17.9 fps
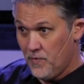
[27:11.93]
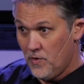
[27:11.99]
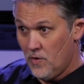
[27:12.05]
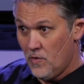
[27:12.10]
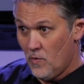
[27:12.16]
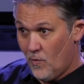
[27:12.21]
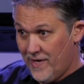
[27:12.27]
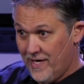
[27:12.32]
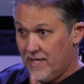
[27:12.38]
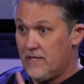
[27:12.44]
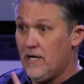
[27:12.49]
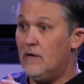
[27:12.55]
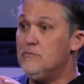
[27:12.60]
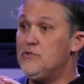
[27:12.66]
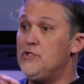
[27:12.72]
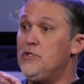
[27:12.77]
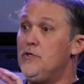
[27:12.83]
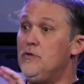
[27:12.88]
when it
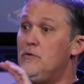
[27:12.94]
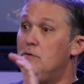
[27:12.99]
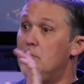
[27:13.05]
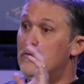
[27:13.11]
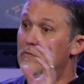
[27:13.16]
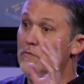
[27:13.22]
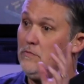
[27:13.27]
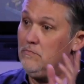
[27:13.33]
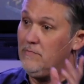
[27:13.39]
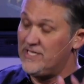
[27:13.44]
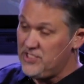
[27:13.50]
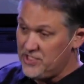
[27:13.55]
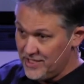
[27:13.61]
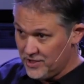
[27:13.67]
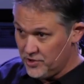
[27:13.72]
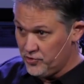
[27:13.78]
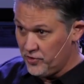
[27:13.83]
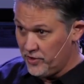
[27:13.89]
comes to my
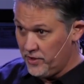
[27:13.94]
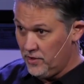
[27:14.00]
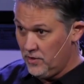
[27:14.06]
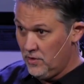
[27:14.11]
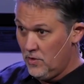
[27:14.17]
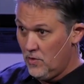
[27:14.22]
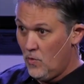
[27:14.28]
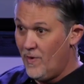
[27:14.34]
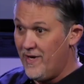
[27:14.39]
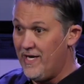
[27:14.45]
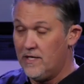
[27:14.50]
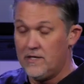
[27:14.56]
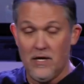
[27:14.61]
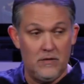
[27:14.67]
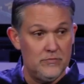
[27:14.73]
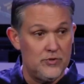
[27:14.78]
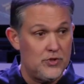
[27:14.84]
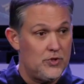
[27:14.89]
children, when it
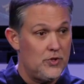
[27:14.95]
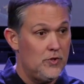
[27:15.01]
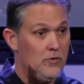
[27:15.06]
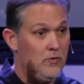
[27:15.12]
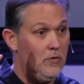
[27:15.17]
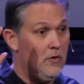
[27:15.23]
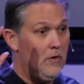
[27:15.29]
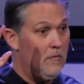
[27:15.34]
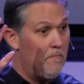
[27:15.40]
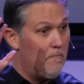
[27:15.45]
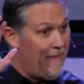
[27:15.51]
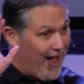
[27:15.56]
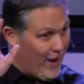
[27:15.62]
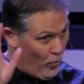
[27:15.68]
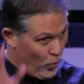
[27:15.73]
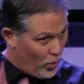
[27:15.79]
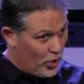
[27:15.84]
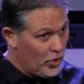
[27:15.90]
comes to my
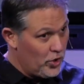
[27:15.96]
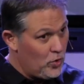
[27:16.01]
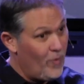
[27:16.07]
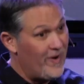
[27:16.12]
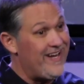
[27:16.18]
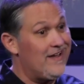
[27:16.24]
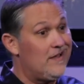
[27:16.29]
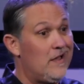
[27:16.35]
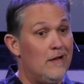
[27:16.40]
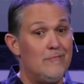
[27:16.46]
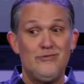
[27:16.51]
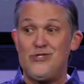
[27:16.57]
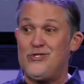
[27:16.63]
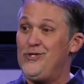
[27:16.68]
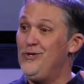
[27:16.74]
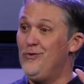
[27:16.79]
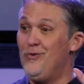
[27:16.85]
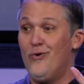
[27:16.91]
work, when it comes
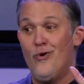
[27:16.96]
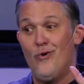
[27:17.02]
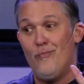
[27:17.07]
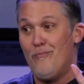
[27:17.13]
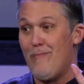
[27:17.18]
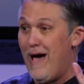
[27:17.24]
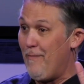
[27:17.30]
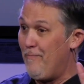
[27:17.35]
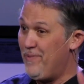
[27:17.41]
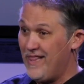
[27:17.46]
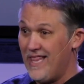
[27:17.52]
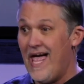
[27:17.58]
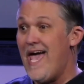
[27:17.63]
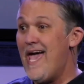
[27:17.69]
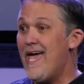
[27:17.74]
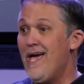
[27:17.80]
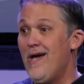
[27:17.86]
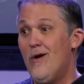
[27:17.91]
to my
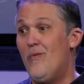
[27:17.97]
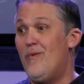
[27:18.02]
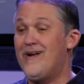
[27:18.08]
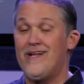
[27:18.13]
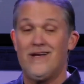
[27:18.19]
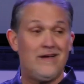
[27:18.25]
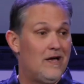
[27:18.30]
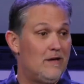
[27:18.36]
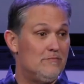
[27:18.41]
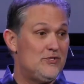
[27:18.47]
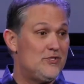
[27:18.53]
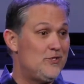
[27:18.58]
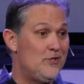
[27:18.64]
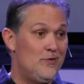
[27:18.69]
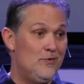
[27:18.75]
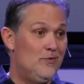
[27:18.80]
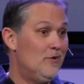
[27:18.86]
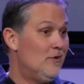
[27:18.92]
play, when it comes
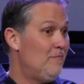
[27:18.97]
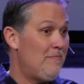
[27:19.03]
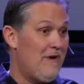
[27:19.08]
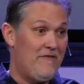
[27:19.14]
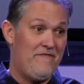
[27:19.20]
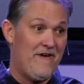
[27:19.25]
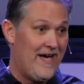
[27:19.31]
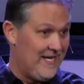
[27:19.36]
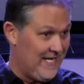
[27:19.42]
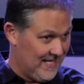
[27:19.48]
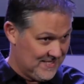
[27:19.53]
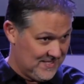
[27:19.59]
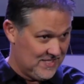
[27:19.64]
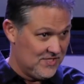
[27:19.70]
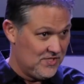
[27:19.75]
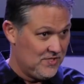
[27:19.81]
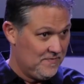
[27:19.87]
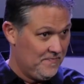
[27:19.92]
to my
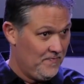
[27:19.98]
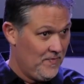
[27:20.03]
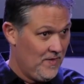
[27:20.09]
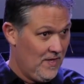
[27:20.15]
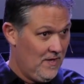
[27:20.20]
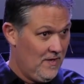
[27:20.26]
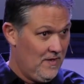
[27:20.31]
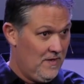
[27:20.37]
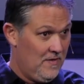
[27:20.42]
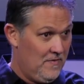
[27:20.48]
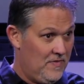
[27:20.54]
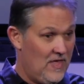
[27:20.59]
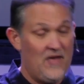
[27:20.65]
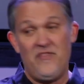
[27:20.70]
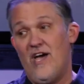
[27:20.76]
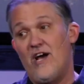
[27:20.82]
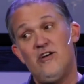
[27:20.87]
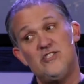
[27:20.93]
finances.
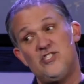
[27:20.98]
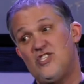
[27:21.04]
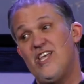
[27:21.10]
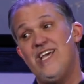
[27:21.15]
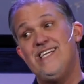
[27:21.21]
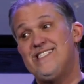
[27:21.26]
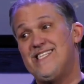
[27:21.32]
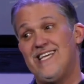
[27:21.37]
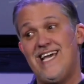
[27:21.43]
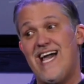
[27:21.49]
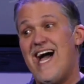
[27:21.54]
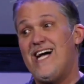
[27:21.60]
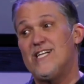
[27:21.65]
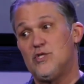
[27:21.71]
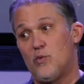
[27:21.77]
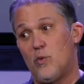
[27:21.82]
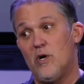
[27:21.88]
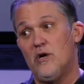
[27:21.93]
There's things in
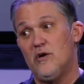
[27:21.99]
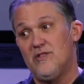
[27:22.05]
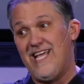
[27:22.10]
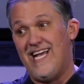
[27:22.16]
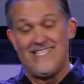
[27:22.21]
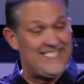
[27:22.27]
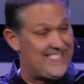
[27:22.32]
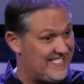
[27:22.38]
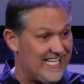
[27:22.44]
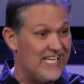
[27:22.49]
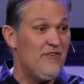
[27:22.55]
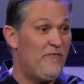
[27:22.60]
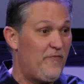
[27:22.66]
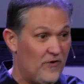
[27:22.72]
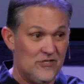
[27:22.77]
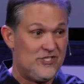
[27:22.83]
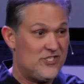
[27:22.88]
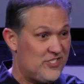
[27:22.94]
God's word that
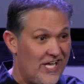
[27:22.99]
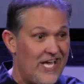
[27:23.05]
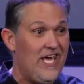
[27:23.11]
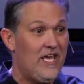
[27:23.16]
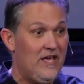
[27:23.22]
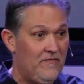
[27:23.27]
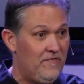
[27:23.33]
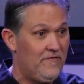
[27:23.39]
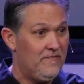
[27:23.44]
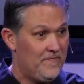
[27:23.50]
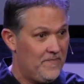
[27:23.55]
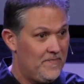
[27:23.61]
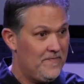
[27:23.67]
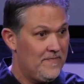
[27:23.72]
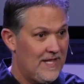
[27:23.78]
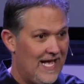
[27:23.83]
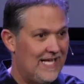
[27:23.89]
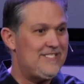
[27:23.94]
sinful Steve,
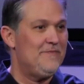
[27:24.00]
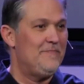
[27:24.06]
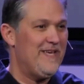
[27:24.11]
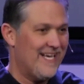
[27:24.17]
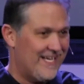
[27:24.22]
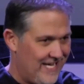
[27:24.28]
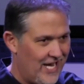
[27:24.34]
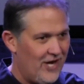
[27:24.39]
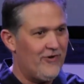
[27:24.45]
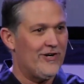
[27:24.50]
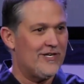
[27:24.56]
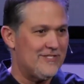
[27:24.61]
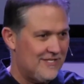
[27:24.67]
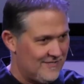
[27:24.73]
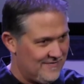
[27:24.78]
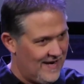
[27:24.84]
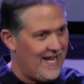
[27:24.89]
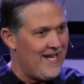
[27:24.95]
that should be a
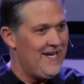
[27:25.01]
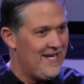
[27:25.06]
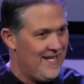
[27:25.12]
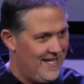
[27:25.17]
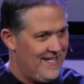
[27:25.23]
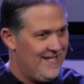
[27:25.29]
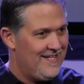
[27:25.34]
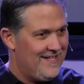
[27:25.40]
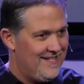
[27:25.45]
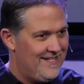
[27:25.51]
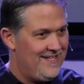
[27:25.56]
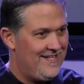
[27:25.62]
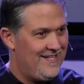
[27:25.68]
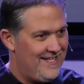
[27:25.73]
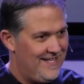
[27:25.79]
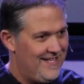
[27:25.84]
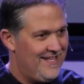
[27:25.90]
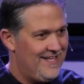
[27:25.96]
character, right?
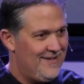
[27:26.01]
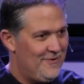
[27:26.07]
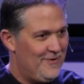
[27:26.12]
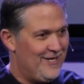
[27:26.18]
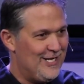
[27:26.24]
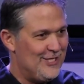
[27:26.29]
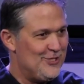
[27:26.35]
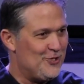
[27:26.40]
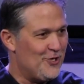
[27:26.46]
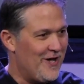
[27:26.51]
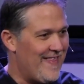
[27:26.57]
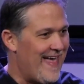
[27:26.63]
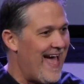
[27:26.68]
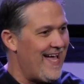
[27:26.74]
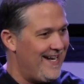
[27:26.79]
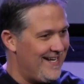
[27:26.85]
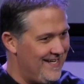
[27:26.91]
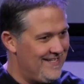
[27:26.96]
We'd enjoy
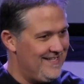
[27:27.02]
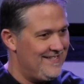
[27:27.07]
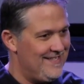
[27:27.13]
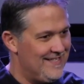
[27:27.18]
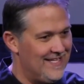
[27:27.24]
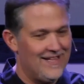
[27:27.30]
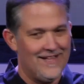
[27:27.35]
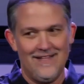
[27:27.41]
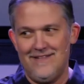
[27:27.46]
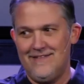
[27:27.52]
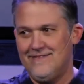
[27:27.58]
that little